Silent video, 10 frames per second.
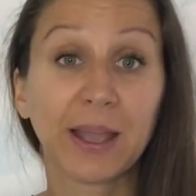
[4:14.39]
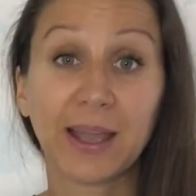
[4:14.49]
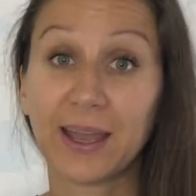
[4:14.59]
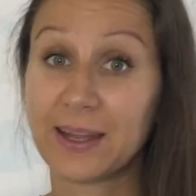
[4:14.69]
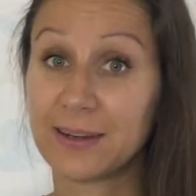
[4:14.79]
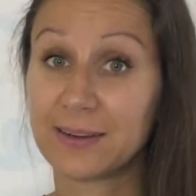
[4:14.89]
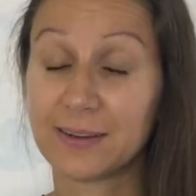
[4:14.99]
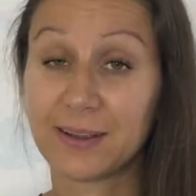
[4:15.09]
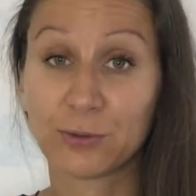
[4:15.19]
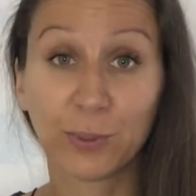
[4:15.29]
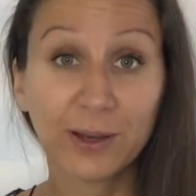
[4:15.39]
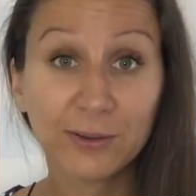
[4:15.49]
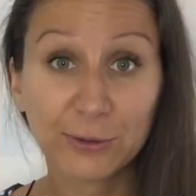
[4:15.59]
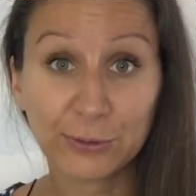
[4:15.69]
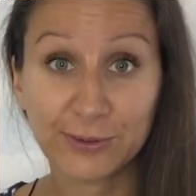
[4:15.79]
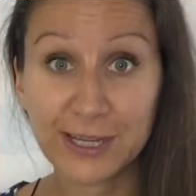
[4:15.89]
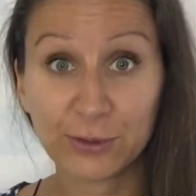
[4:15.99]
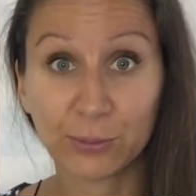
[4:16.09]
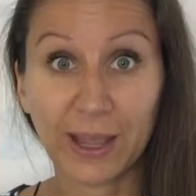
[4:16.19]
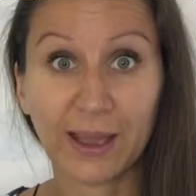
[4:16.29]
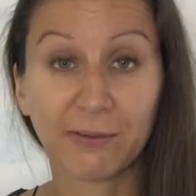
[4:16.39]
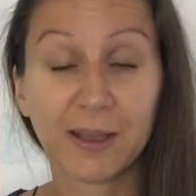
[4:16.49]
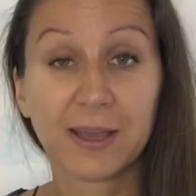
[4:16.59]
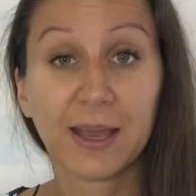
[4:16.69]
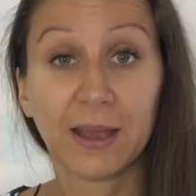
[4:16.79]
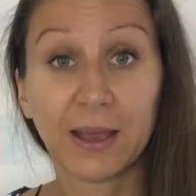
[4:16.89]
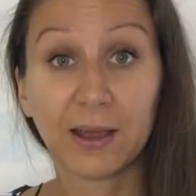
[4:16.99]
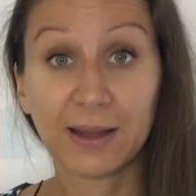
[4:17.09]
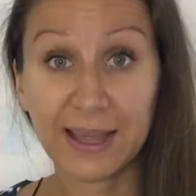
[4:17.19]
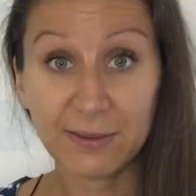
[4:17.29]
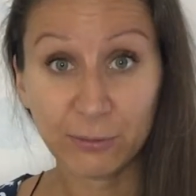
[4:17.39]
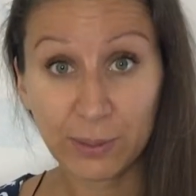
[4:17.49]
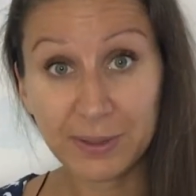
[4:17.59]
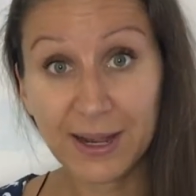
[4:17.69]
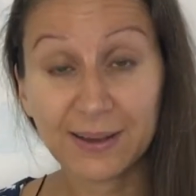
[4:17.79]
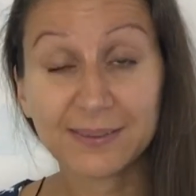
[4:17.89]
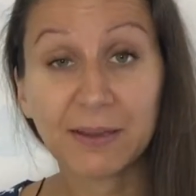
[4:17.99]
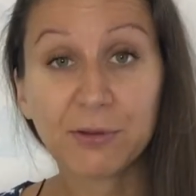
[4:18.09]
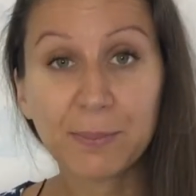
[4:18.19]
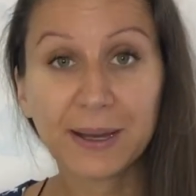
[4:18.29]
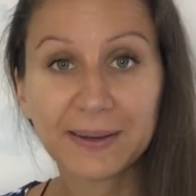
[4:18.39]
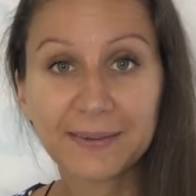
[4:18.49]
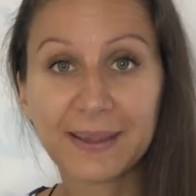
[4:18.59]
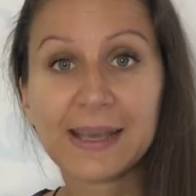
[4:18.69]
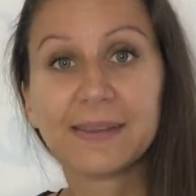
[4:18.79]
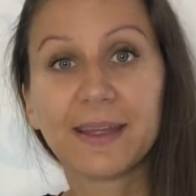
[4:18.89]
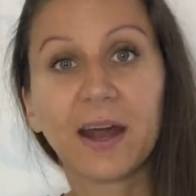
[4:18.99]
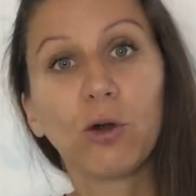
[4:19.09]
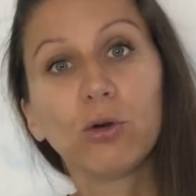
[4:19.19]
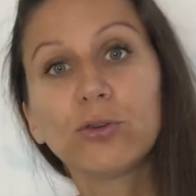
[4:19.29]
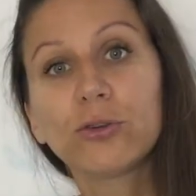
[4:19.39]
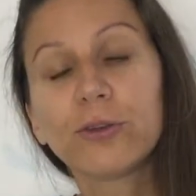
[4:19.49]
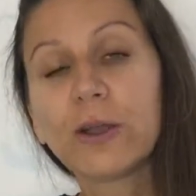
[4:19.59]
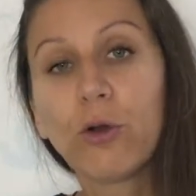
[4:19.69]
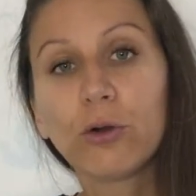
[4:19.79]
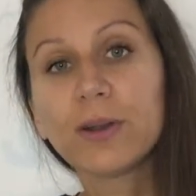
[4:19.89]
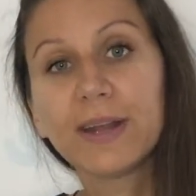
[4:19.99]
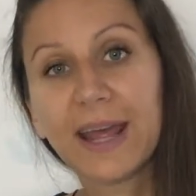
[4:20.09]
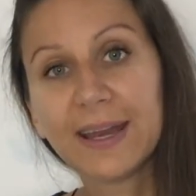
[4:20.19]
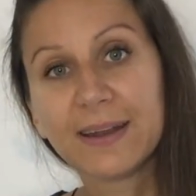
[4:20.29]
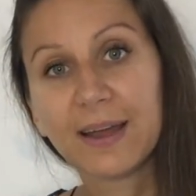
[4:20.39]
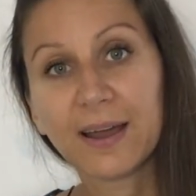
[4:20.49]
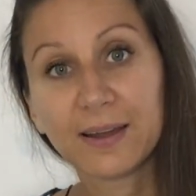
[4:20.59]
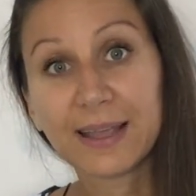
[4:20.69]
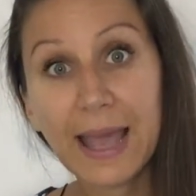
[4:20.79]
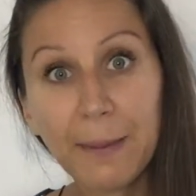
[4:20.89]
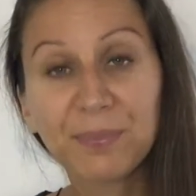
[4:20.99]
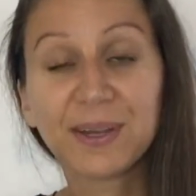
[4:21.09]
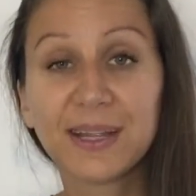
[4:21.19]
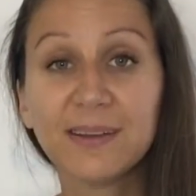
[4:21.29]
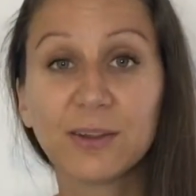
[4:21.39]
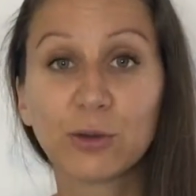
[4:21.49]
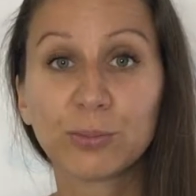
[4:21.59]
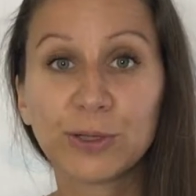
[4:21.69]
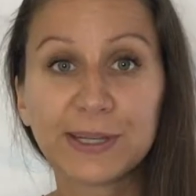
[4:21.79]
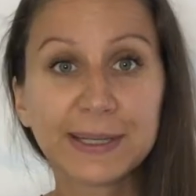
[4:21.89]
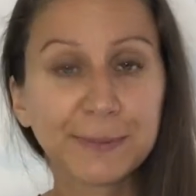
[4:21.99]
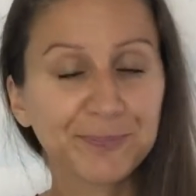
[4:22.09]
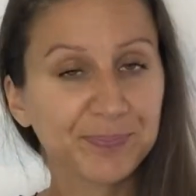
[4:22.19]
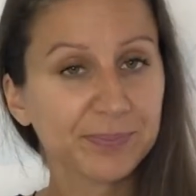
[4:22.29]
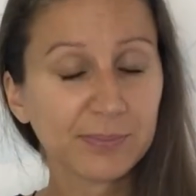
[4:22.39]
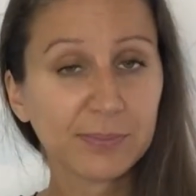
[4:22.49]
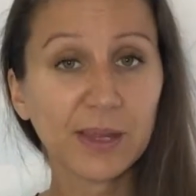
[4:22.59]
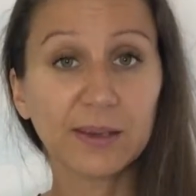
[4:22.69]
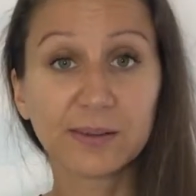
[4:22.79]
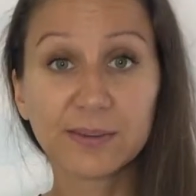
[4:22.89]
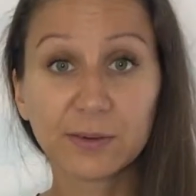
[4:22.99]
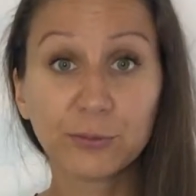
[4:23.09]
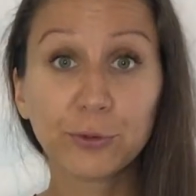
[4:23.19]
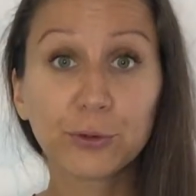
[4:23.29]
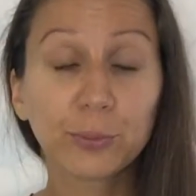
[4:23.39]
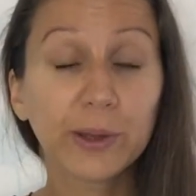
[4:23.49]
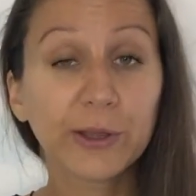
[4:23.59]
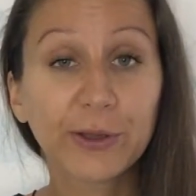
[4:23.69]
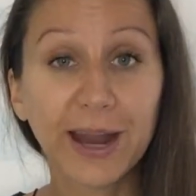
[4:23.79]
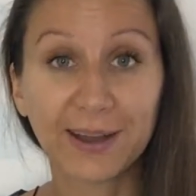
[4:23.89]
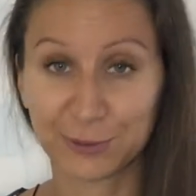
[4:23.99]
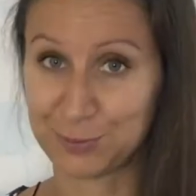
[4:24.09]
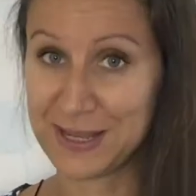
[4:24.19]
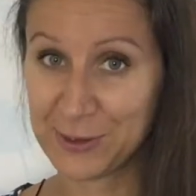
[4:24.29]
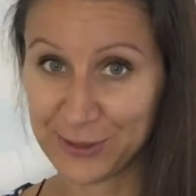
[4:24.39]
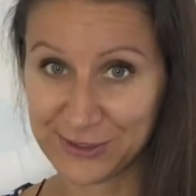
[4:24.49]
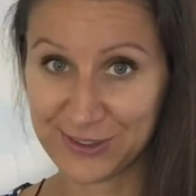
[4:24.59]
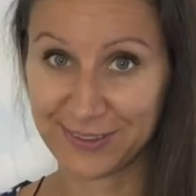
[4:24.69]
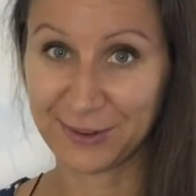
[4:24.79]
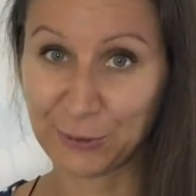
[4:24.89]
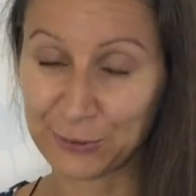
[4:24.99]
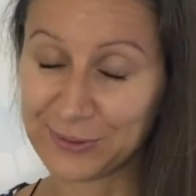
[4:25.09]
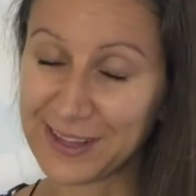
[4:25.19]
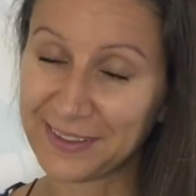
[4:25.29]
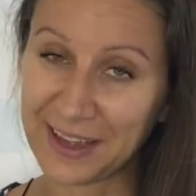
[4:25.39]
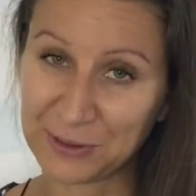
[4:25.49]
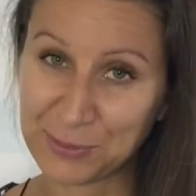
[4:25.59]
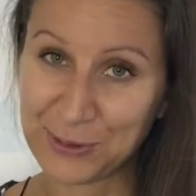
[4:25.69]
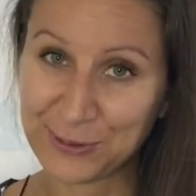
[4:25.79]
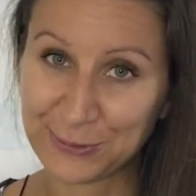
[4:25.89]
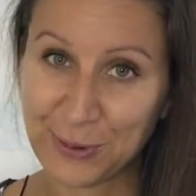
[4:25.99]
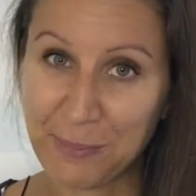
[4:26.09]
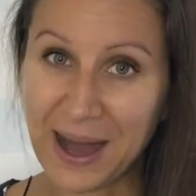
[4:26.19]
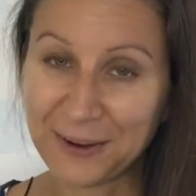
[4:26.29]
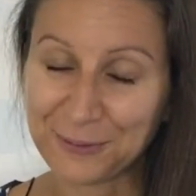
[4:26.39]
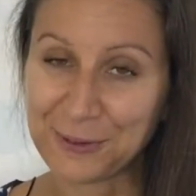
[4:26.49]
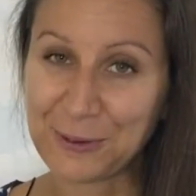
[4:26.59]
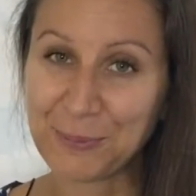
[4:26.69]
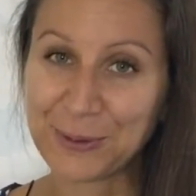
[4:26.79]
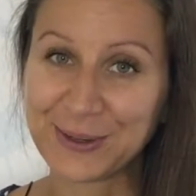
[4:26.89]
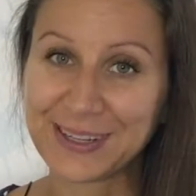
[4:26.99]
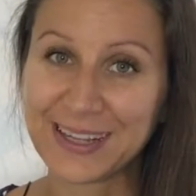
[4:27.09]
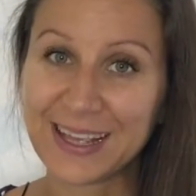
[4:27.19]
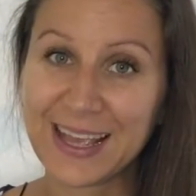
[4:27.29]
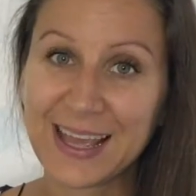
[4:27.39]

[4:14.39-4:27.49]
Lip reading: and as well as those videos, we have live webinars every month that are also recorded and are kept in the community as a forum where you can ask me questions and also the other entrepreneurs who are part of the community.